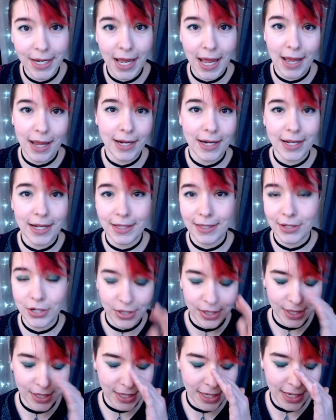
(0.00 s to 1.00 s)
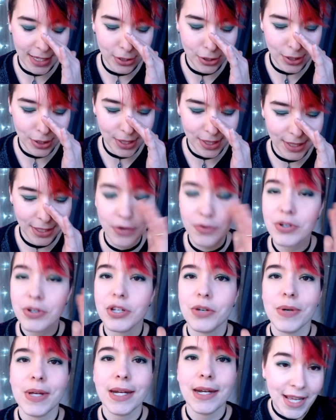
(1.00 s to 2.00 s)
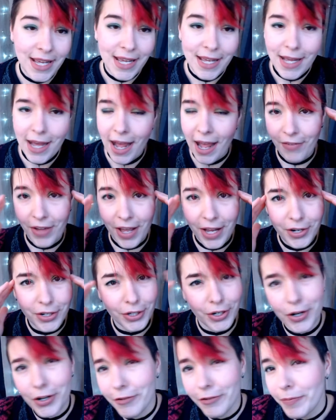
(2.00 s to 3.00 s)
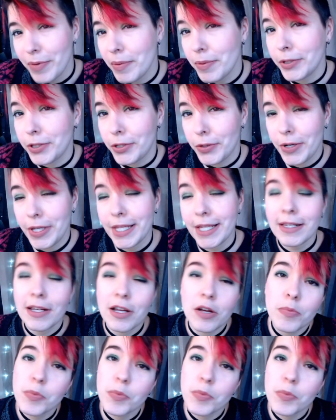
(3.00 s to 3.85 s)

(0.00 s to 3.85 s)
and it's just it's just don't do it I've actually heard of people doing this.